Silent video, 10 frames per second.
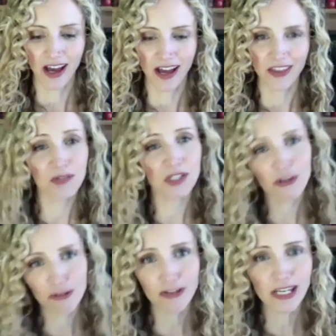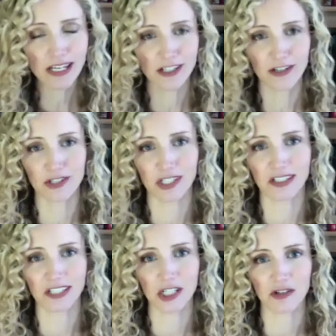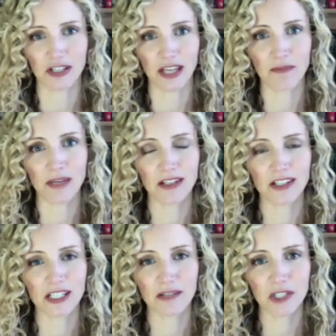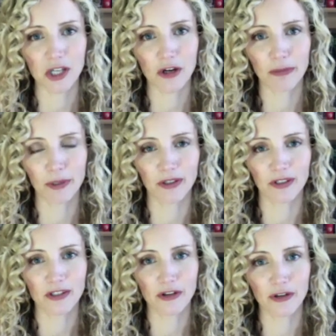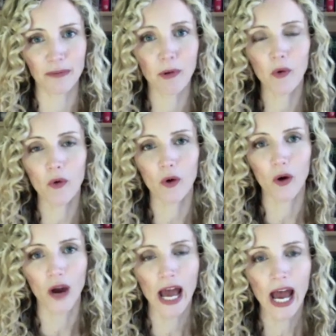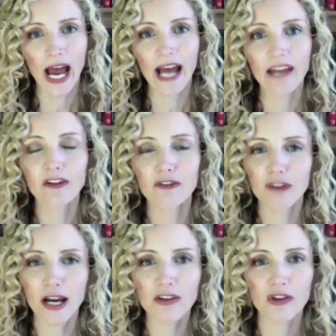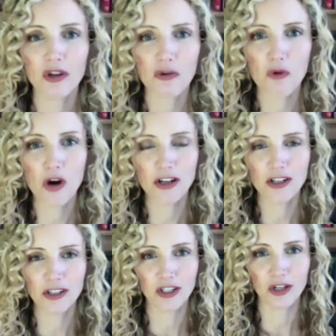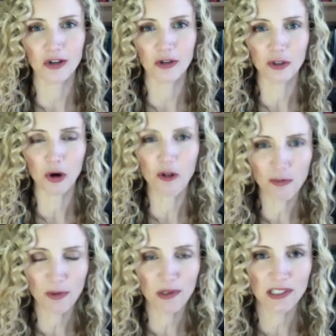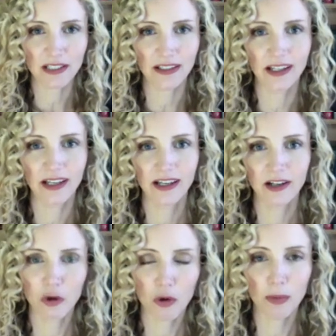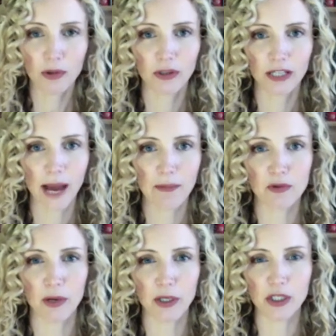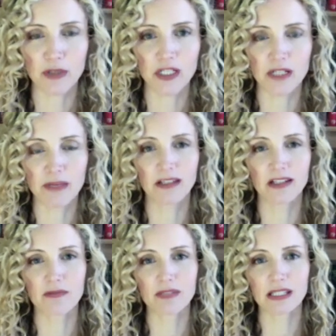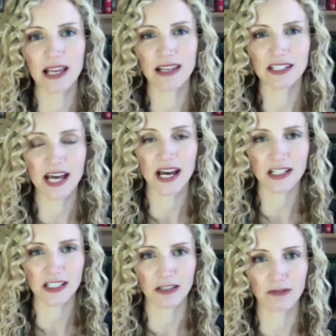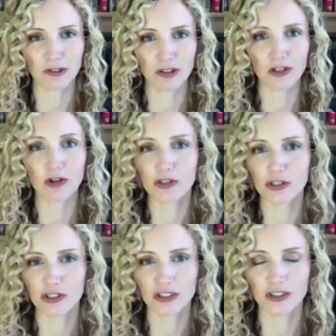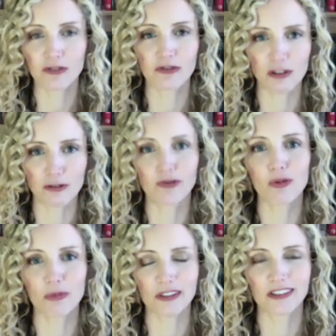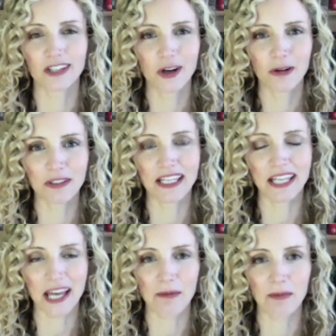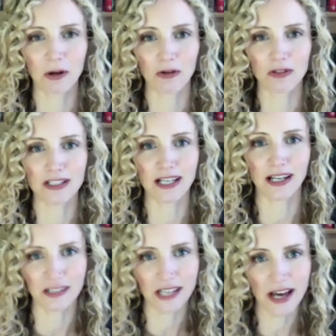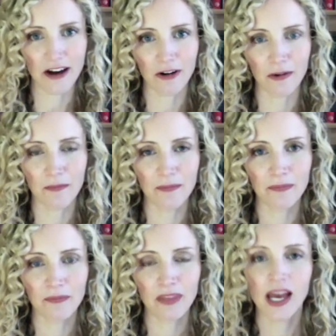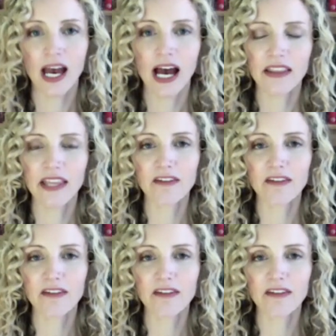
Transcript: There was no fee to use the consistory. That meant that it was open to the poor. And the fact that there weren't those off putting corporal and capital punishments meant that it was less taxing for the conscience of the informant when they came along to tell a tale. And then